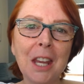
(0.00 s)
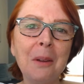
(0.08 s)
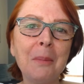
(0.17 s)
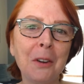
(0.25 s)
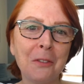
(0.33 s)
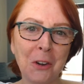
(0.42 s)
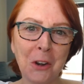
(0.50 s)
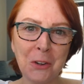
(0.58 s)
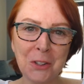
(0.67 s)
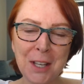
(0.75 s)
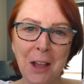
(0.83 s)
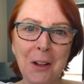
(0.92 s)
team and for
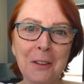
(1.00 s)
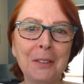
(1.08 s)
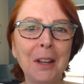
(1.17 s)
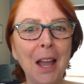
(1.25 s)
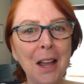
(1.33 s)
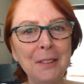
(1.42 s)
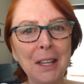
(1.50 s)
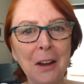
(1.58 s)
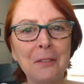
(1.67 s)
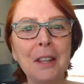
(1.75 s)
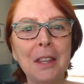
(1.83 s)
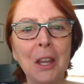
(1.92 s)
yourself, having
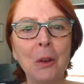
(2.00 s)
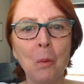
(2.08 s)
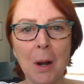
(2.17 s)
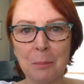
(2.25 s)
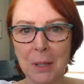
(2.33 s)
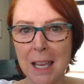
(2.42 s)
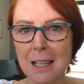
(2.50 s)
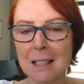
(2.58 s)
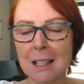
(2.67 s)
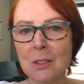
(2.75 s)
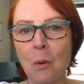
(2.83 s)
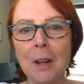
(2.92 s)
everything in one place
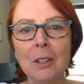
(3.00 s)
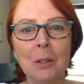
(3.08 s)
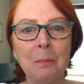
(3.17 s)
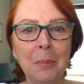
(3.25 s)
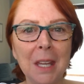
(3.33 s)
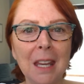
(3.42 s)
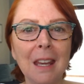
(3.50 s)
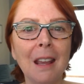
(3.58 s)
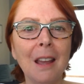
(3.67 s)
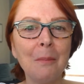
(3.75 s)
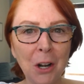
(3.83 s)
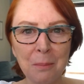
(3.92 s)
is going to be
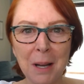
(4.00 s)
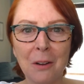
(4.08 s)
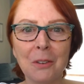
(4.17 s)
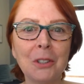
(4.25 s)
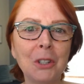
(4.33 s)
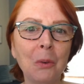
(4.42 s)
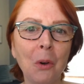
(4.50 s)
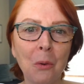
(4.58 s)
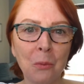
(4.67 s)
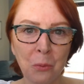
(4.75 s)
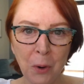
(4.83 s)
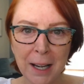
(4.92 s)
paramount to
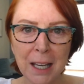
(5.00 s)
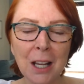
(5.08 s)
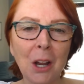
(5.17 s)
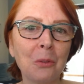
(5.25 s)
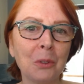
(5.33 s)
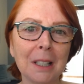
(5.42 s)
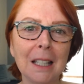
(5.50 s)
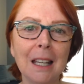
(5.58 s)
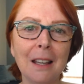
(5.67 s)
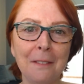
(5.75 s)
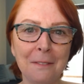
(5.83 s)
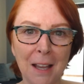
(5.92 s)
running a
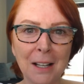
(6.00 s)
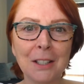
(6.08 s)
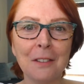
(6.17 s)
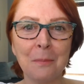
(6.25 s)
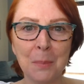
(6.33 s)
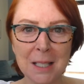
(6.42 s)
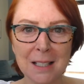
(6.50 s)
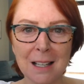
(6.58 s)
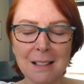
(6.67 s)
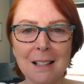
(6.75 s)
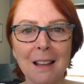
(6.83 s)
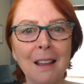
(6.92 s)
really effective
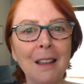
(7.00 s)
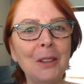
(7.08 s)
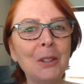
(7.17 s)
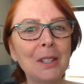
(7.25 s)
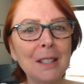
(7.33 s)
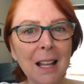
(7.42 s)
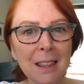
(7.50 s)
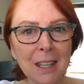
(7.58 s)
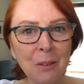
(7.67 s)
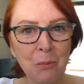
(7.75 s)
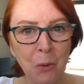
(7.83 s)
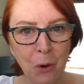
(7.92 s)
business. There's
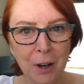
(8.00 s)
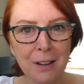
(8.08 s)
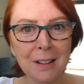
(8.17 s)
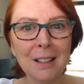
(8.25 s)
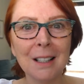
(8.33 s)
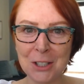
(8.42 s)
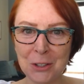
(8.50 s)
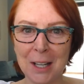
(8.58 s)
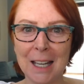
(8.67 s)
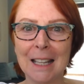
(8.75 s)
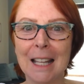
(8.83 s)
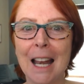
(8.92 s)
nothing more
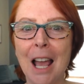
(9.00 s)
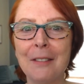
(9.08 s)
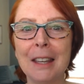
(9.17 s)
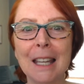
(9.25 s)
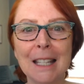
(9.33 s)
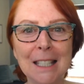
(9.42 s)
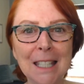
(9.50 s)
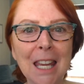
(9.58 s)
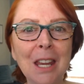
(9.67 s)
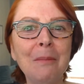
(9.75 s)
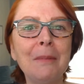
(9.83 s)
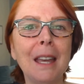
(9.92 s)
frustrating than having a
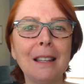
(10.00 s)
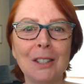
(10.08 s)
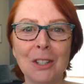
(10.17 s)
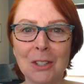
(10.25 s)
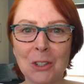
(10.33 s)
team that's